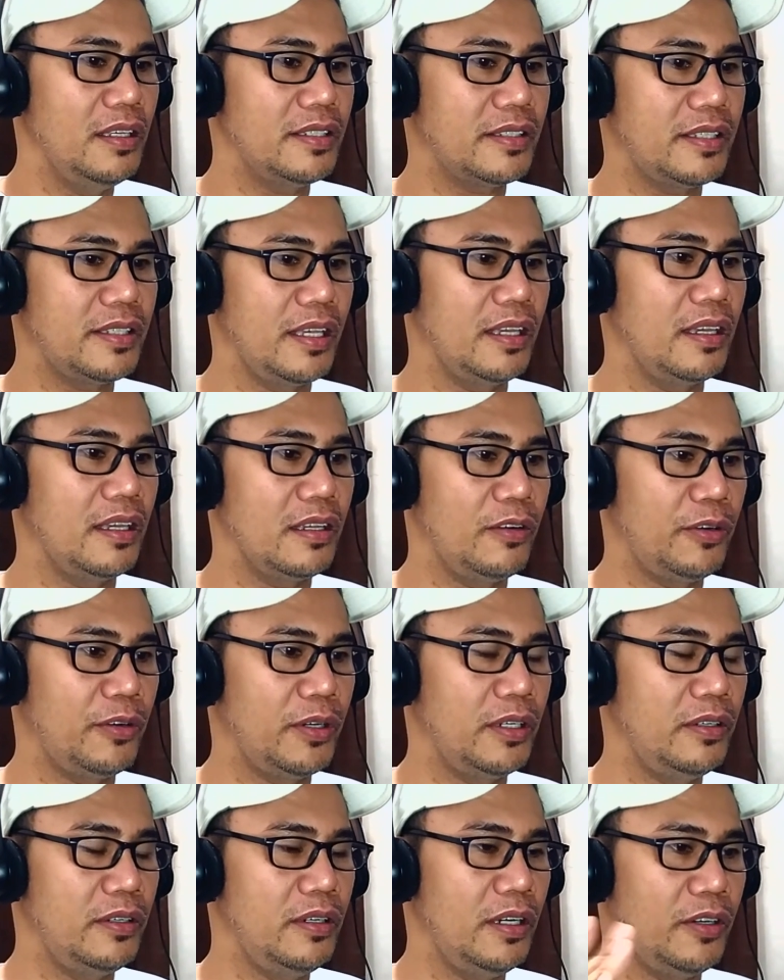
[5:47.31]
sing
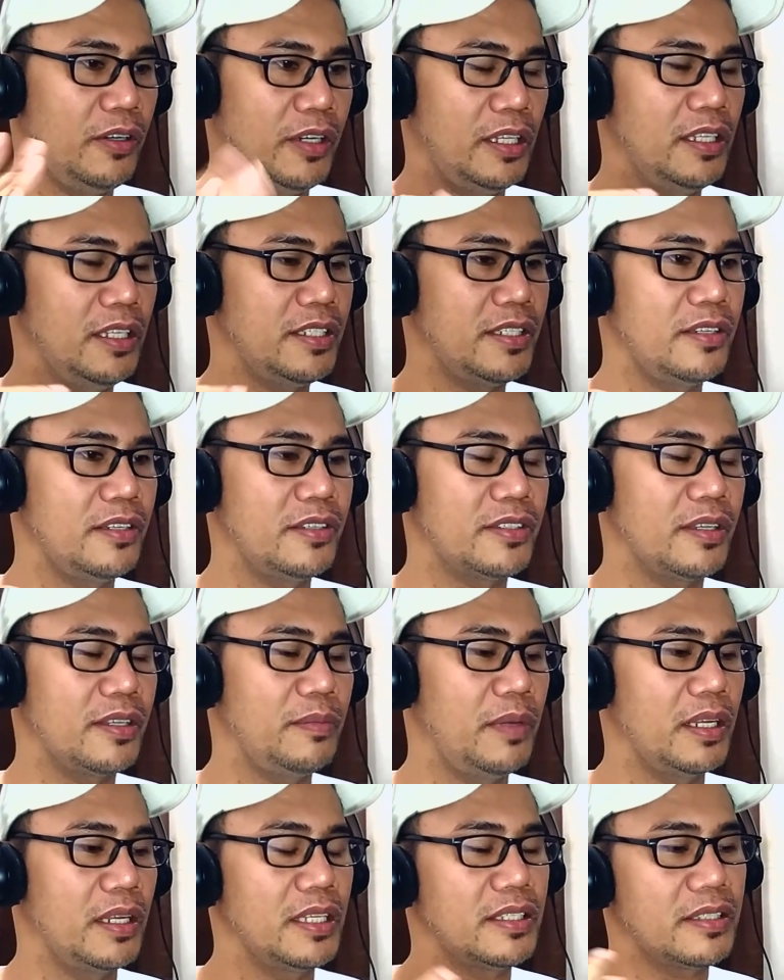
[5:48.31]
or I listen to
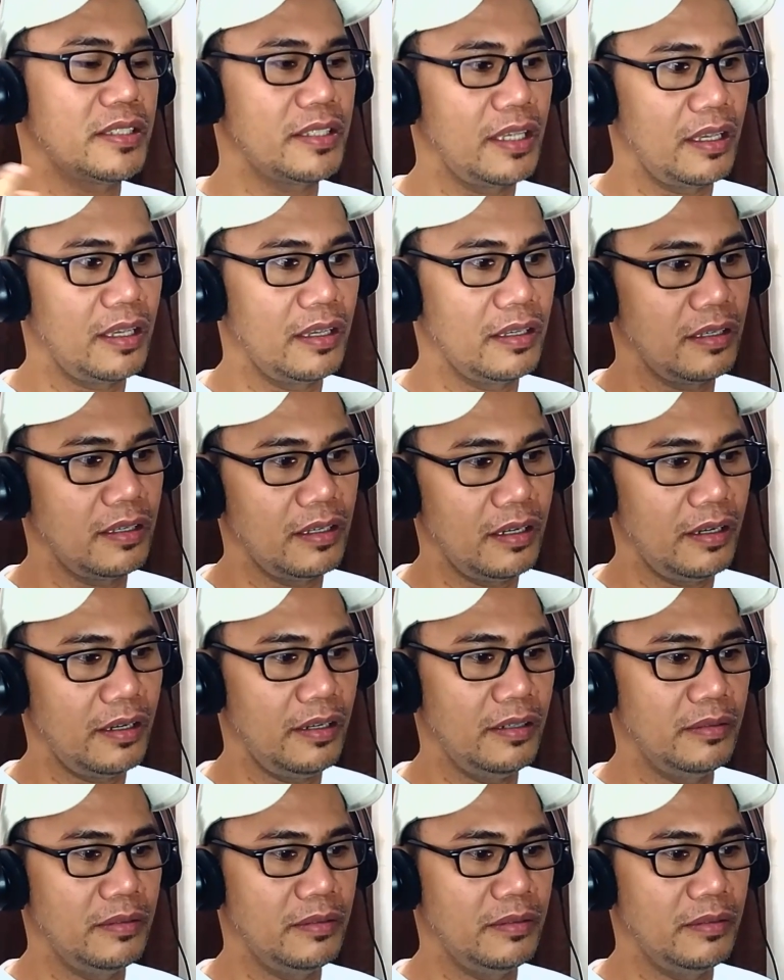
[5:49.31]
somebody sing